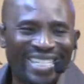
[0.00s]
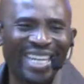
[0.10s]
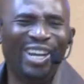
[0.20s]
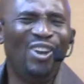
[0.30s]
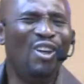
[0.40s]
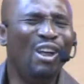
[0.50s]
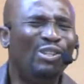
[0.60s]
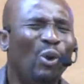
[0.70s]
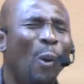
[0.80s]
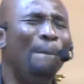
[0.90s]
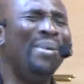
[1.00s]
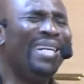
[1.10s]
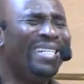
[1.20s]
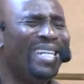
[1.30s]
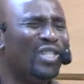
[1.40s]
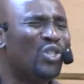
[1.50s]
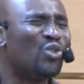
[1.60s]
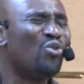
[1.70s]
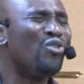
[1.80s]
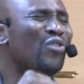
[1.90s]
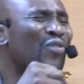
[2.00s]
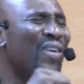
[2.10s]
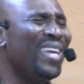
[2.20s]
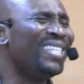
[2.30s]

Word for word: He learned obedience through the things